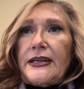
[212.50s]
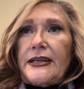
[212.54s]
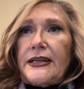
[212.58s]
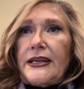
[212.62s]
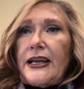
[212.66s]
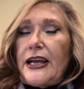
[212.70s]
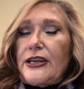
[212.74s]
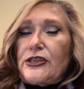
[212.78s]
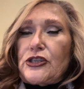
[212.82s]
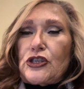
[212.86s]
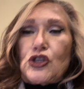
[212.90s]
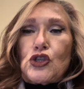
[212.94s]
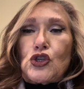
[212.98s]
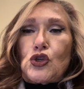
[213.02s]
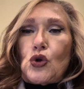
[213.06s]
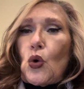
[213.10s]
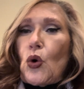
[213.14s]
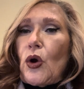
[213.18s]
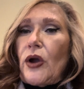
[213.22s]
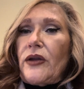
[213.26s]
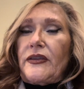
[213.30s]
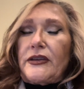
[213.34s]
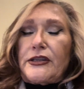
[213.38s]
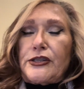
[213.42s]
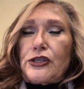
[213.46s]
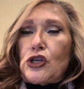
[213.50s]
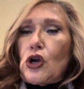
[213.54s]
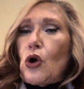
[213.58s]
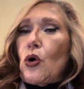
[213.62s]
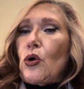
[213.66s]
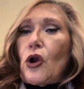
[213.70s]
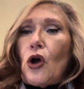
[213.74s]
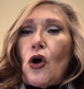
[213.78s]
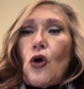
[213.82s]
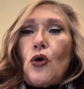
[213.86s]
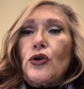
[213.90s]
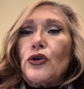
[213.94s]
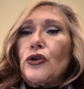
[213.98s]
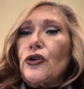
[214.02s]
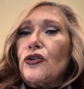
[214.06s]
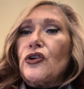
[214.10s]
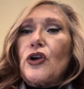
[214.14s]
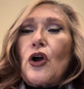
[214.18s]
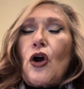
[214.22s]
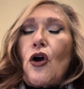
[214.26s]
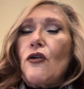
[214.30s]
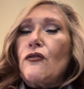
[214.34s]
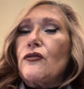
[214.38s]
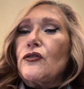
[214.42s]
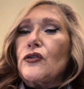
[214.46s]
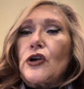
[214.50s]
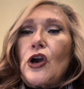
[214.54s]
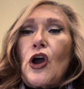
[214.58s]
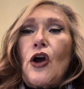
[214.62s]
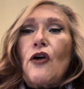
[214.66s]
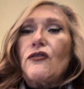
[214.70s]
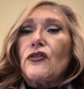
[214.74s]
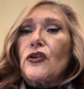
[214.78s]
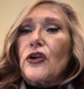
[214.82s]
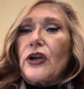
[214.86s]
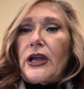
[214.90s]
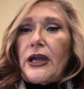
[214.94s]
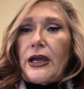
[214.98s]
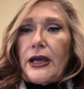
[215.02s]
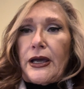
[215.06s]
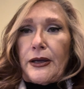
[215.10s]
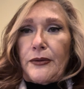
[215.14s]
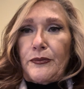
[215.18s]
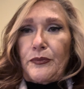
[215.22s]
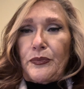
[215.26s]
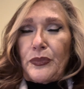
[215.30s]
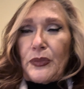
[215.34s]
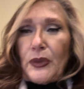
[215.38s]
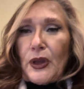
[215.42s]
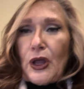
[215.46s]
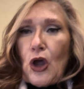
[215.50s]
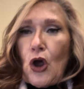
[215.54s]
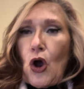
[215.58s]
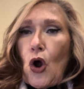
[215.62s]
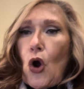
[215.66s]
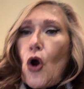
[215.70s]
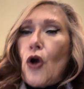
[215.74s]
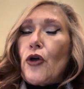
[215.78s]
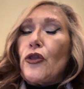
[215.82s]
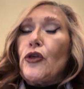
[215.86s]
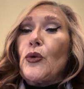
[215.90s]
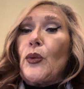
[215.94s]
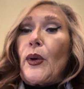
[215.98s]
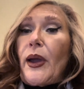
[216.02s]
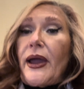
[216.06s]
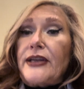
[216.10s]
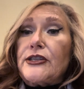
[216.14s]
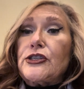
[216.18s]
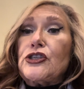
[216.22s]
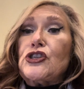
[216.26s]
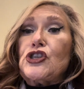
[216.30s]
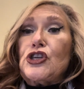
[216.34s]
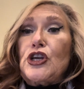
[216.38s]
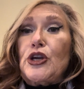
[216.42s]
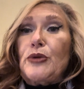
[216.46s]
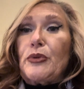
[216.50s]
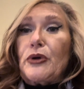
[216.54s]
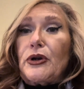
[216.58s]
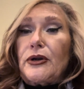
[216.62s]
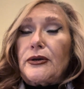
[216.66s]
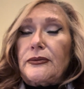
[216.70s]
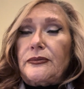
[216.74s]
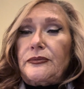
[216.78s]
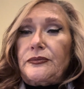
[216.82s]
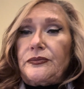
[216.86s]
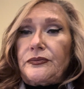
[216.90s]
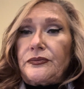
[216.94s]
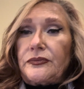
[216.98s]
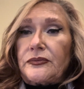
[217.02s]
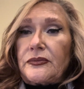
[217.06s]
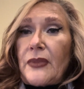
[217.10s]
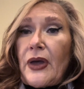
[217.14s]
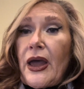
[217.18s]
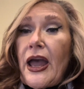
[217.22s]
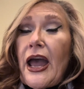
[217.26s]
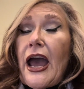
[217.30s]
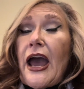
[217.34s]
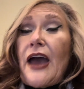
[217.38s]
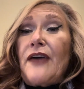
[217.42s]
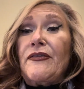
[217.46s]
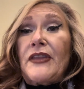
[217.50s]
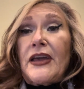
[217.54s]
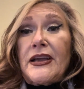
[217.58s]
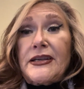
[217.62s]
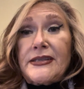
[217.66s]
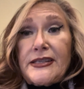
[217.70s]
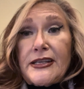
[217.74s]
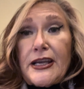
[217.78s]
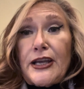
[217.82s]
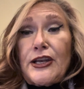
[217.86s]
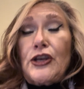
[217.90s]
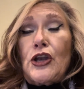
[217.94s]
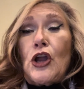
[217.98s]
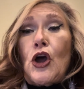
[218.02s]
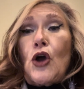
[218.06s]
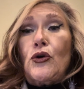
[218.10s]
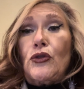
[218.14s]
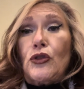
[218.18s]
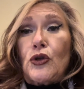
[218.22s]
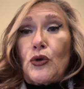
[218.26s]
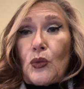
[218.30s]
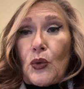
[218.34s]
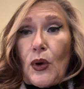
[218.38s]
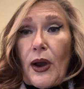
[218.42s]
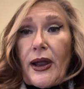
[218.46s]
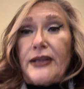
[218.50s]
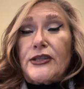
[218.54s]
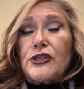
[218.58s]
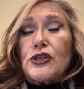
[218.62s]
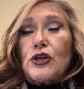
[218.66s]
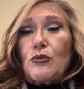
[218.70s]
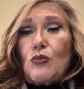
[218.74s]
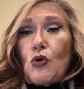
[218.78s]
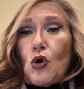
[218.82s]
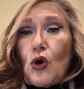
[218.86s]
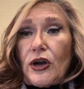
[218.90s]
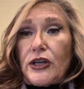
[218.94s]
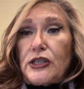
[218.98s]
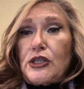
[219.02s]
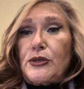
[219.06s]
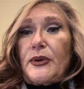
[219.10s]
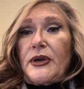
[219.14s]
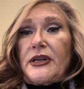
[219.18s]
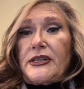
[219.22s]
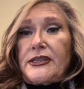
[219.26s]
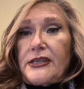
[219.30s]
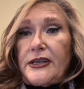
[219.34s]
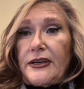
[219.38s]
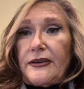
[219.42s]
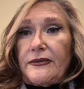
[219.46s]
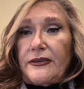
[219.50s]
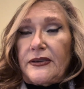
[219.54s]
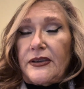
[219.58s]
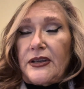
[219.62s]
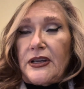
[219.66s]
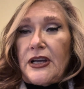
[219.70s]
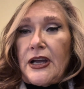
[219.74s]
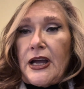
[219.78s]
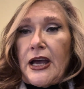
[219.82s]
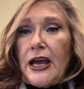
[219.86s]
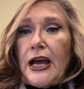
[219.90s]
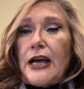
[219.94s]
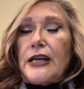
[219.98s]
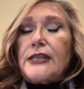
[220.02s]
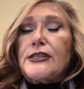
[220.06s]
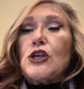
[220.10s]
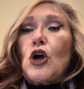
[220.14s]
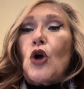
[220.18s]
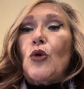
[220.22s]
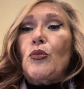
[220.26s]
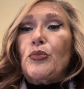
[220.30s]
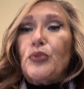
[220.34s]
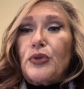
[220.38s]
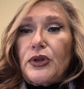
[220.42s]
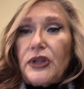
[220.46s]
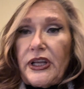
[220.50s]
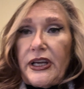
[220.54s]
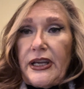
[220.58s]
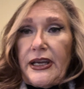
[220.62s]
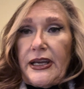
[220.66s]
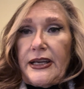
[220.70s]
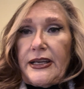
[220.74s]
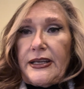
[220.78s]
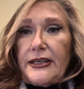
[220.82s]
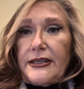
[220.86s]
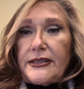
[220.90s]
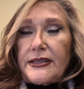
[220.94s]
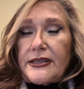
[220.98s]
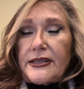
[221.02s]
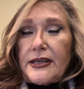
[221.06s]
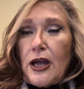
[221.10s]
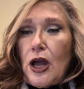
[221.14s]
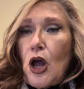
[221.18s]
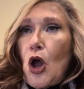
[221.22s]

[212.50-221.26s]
is a story that's told over and over again, are the rates cheaper? And they said, no, the rates are more expensive. So please